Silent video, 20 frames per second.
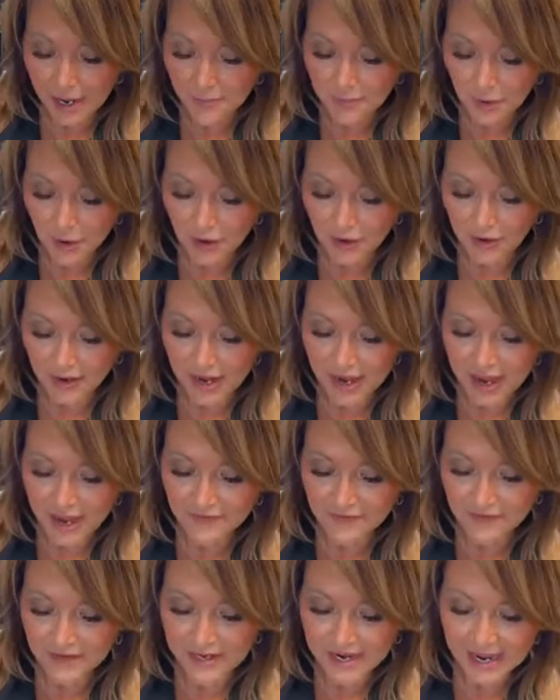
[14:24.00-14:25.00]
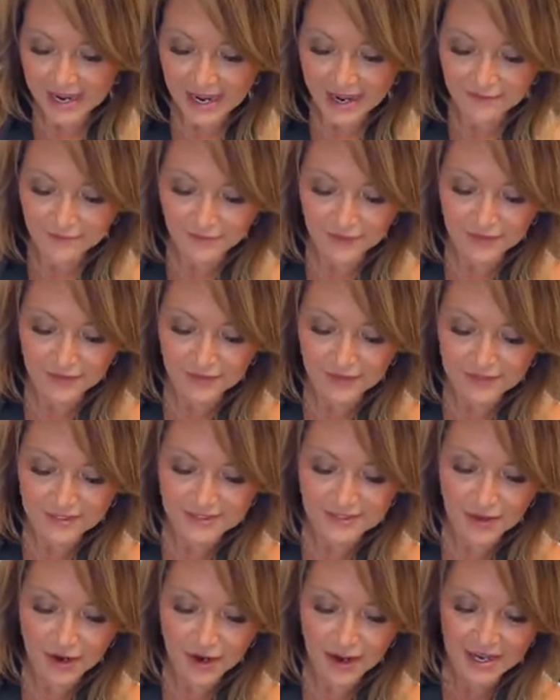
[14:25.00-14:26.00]
Grab our half and half with our
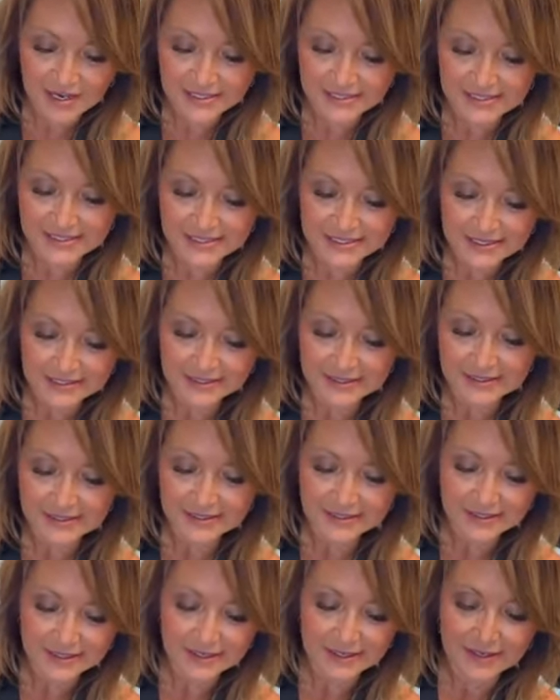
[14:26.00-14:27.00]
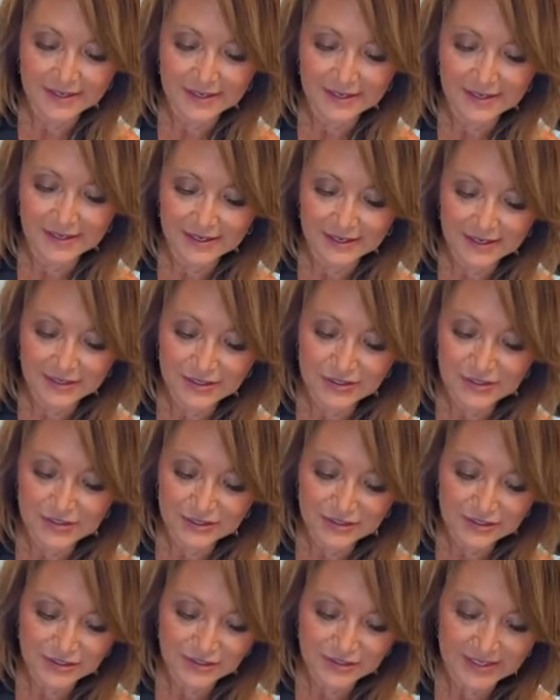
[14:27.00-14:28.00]
sauce.
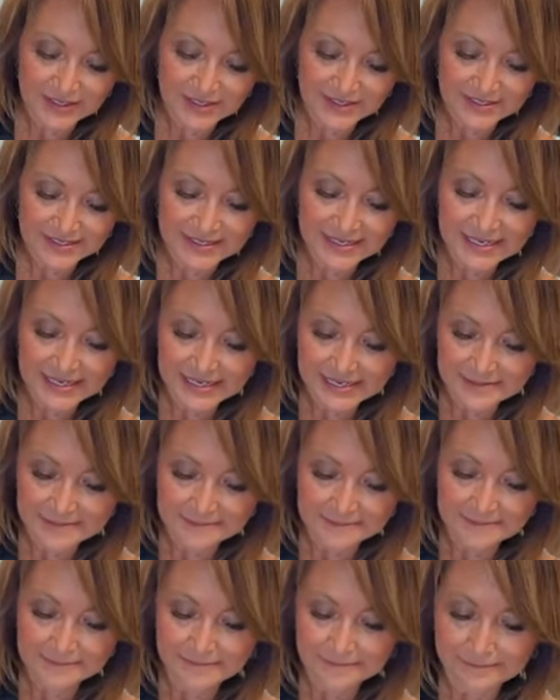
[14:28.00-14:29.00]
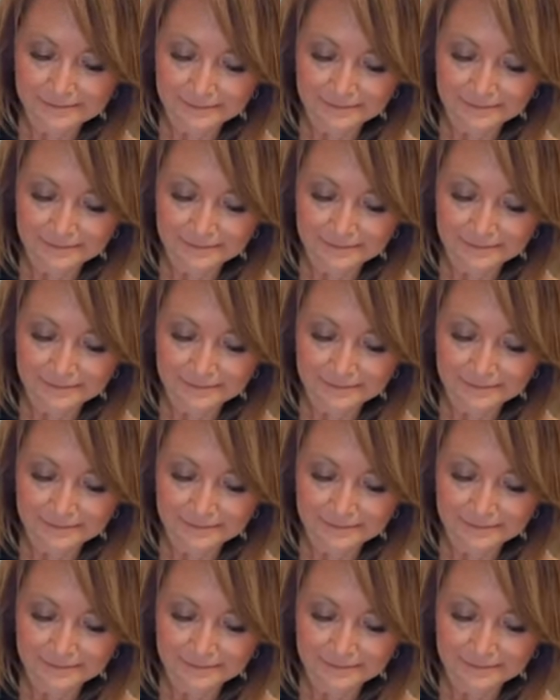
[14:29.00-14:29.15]
Stir this in.